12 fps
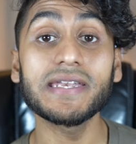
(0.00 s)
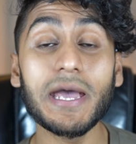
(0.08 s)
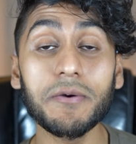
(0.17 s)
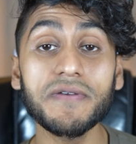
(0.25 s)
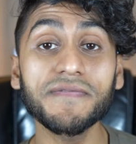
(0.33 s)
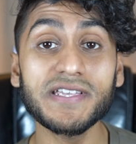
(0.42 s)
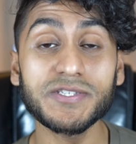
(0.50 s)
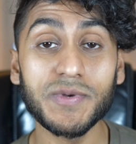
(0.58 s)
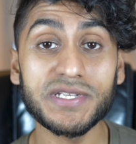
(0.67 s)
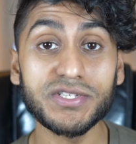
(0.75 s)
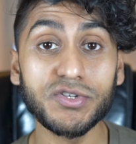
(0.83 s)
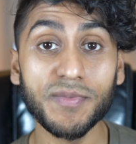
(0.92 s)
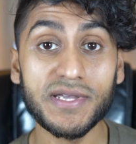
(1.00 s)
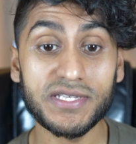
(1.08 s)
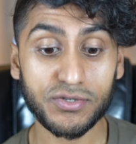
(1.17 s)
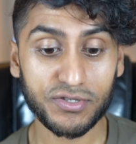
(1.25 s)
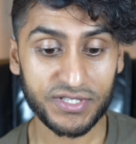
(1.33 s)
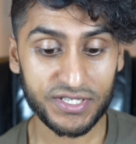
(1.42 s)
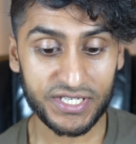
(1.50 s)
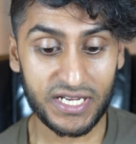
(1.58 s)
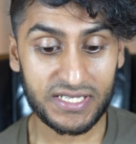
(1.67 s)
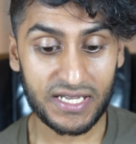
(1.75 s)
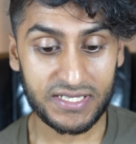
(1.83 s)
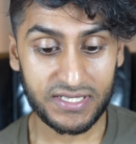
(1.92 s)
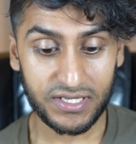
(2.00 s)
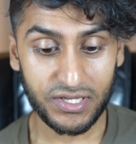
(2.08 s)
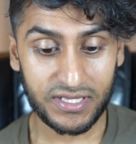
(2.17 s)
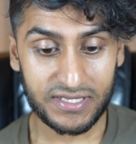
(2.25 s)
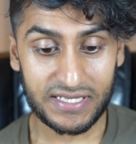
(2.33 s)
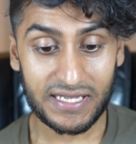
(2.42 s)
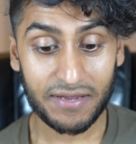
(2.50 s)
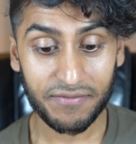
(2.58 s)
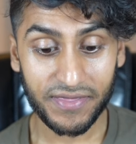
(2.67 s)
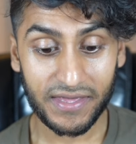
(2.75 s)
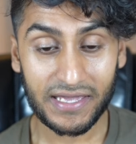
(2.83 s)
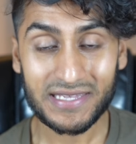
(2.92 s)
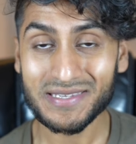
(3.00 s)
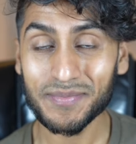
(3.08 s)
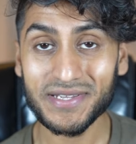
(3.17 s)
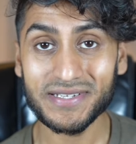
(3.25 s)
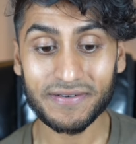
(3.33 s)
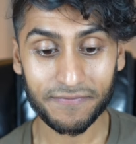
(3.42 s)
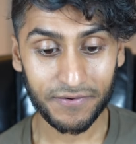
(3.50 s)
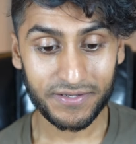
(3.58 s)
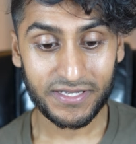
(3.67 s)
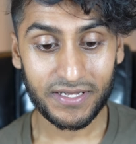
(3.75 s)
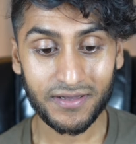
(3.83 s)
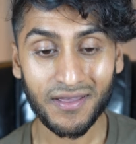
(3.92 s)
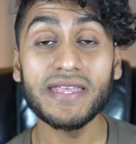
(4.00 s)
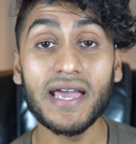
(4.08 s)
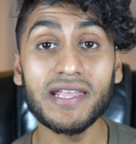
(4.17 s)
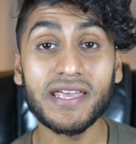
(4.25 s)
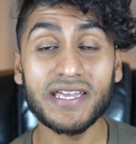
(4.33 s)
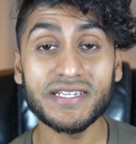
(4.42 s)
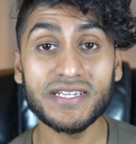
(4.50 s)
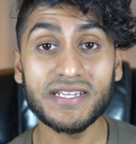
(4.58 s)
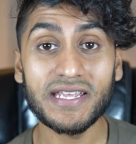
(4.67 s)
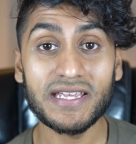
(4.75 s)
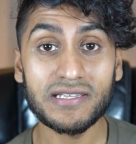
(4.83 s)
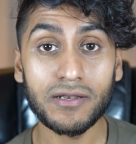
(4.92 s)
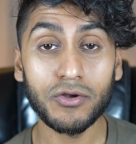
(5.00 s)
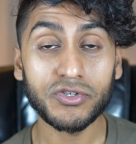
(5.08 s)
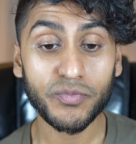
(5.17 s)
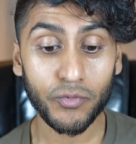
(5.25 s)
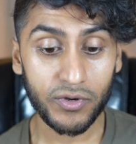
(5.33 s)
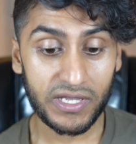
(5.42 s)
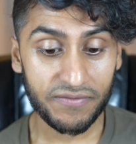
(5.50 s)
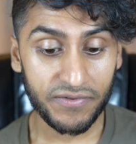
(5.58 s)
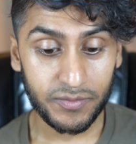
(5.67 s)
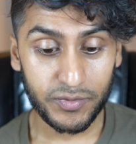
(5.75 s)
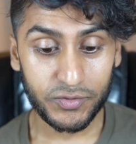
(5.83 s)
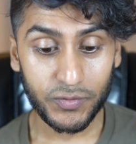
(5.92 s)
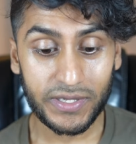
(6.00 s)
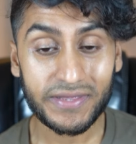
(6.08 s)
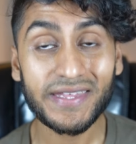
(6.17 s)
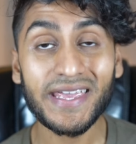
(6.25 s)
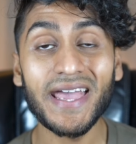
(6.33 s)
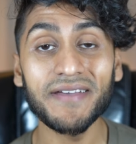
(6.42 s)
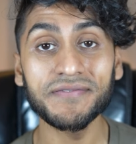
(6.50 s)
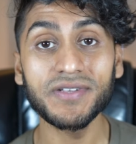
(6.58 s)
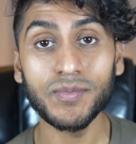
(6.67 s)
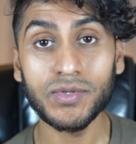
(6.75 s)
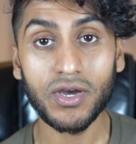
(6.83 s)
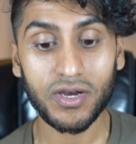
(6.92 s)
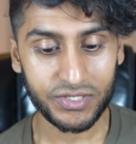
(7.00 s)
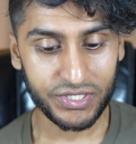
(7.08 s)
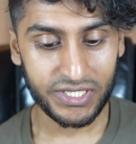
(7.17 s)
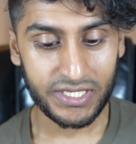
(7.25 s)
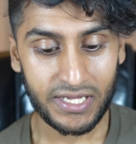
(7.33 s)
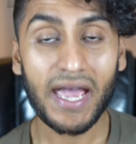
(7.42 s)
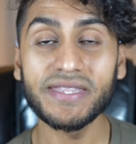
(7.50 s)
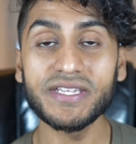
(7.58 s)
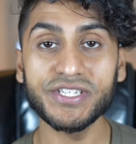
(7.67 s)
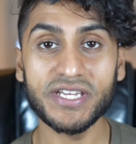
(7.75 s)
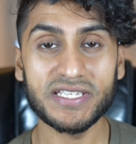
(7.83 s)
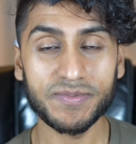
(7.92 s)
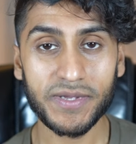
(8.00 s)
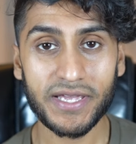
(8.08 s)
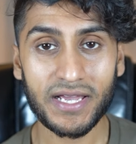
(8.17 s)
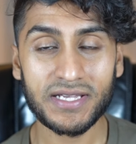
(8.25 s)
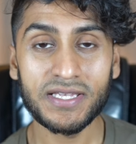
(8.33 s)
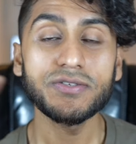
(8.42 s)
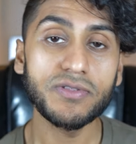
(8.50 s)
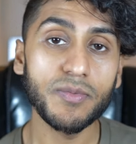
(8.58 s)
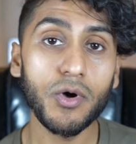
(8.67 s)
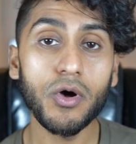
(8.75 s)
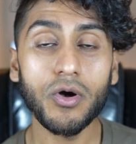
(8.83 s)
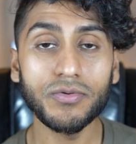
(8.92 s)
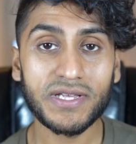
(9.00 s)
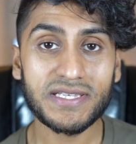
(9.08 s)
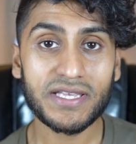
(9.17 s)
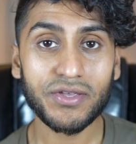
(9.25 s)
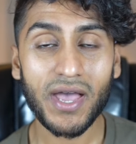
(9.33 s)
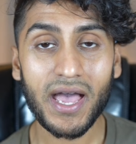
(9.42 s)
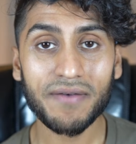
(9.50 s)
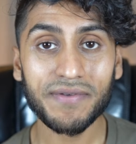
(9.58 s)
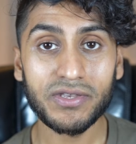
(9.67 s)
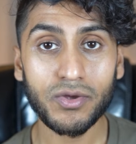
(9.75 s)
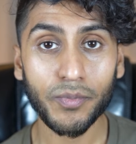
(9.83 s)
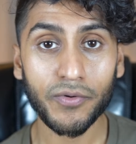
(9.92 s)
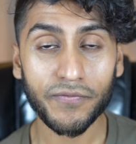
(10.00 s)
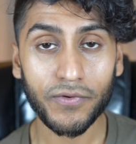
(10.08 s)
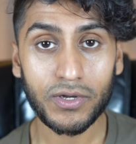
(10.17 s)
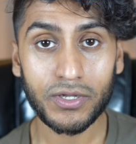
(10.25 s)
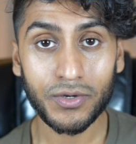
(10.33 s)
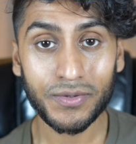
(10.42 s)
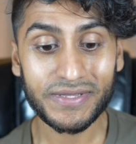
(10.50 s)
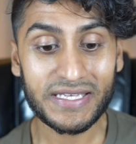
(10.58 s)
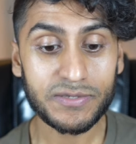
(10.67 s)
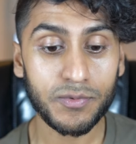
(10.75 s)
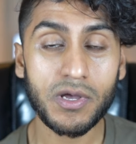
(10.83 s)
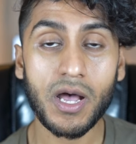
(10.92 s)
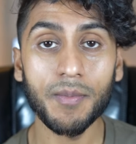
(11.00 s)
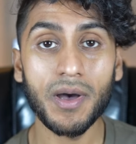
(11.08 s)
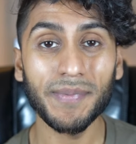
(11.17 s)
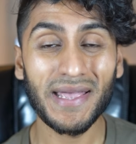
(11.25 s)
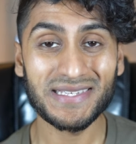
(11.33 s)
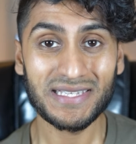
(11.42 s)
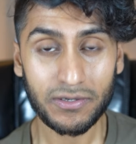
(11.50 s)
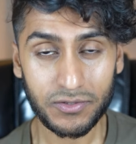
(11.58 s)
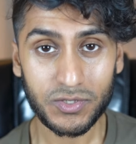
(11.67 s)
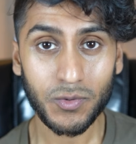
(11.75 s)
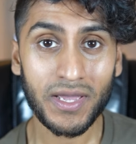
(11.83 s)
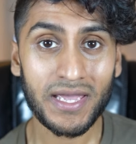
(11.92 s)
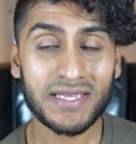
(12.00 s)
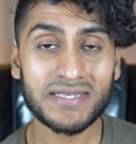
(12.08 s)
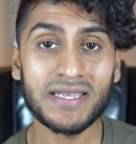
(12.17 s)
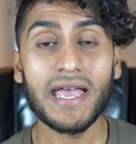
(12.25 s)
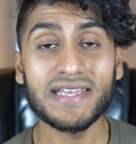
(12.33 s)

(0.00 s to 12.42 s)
Now, if I switch to my stocks and shares ISA, you can see everything is a bit different here. The allocation is a lot more even between the FWRG and the GSPX. So the more holdings that you have in your portfolio, these will come up as little squares.